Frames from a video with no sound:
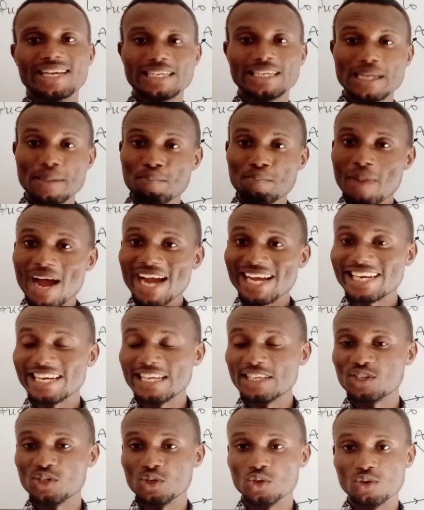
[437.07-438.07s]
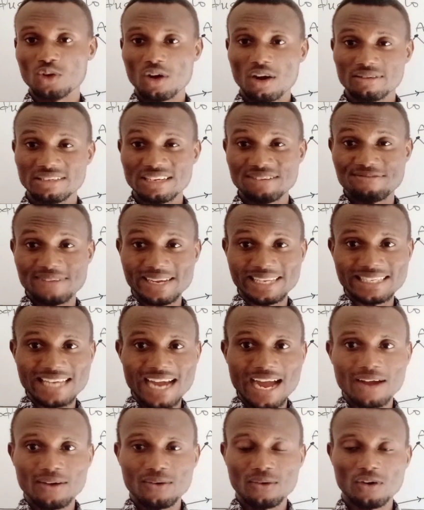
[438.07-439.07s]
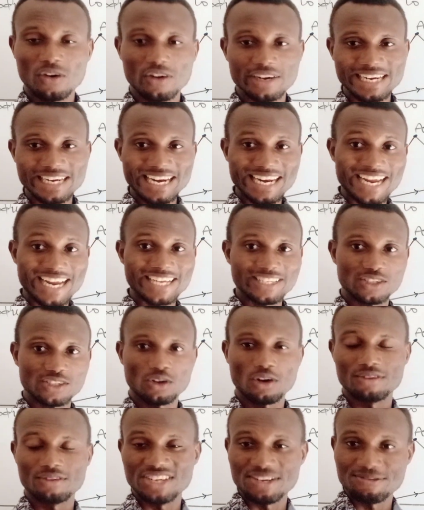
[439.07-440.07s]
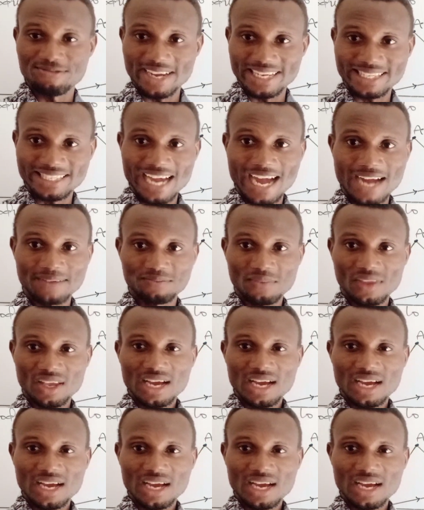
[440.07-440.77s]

the magnitude of the vector or the length of the vector.